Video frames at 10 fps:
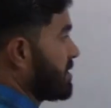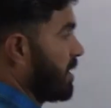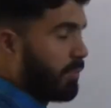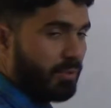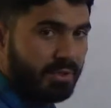
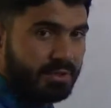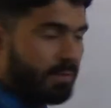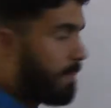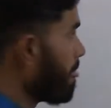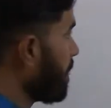subunit.
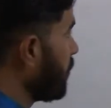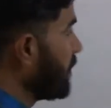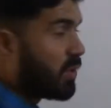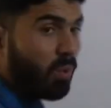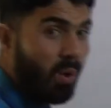
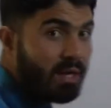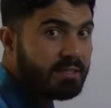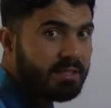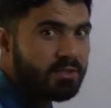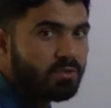With one
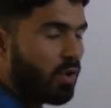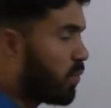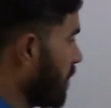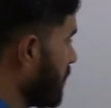cistron,